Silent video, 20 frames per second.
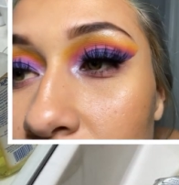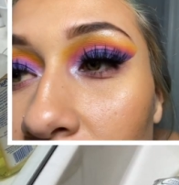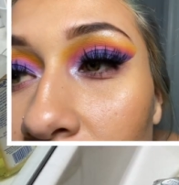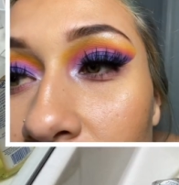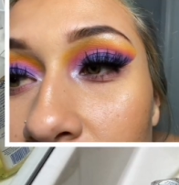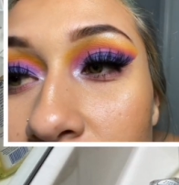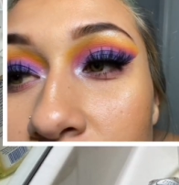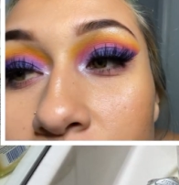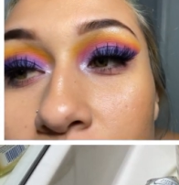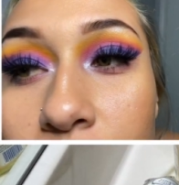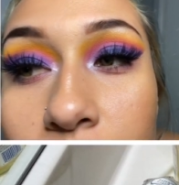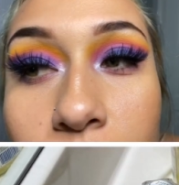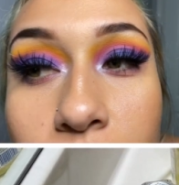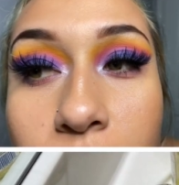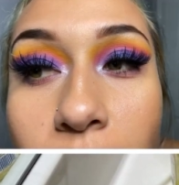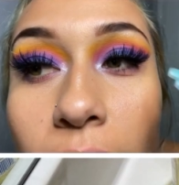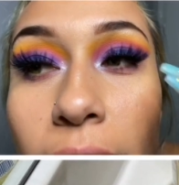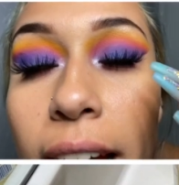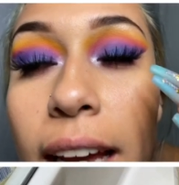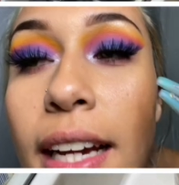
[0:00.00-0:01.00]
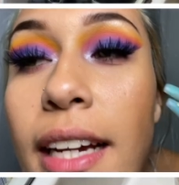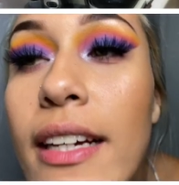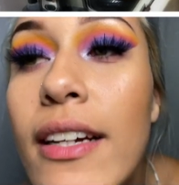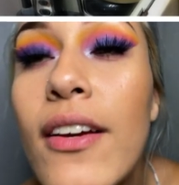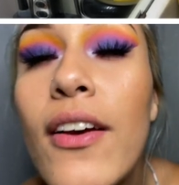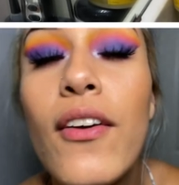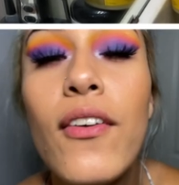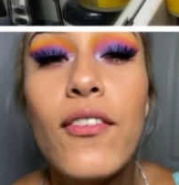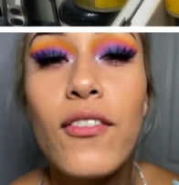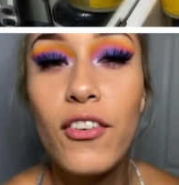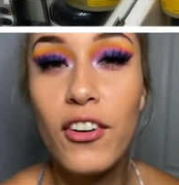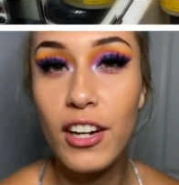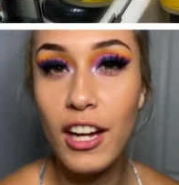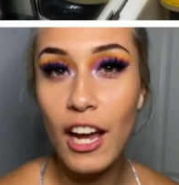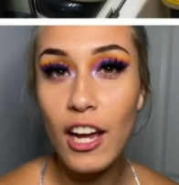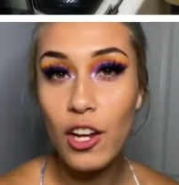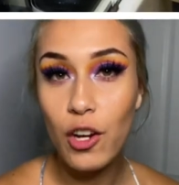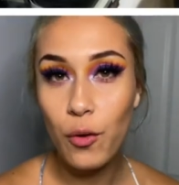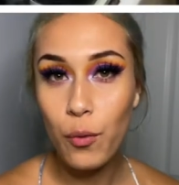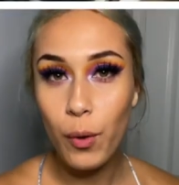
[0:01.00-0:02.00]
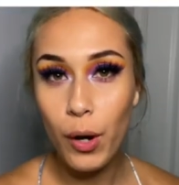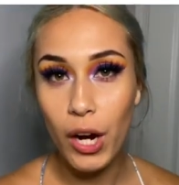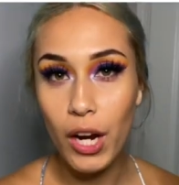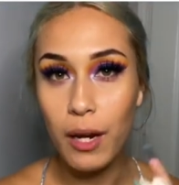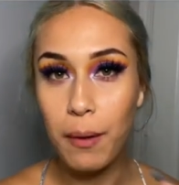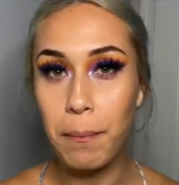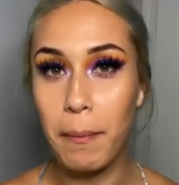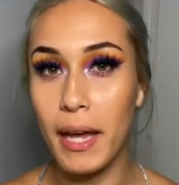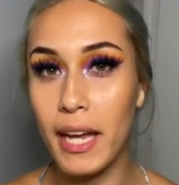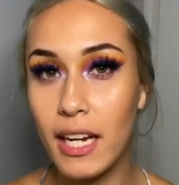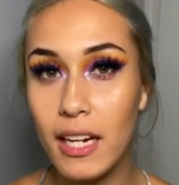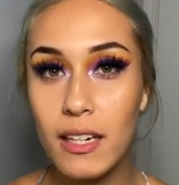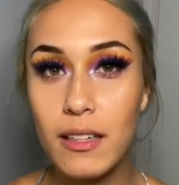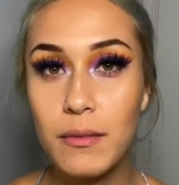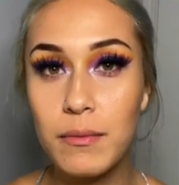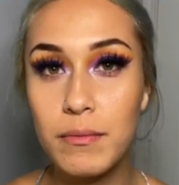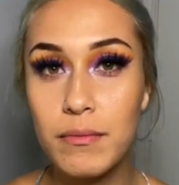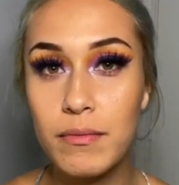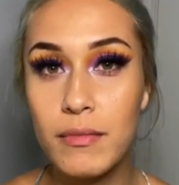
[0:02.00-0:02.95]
ever like forget you're wearing makeup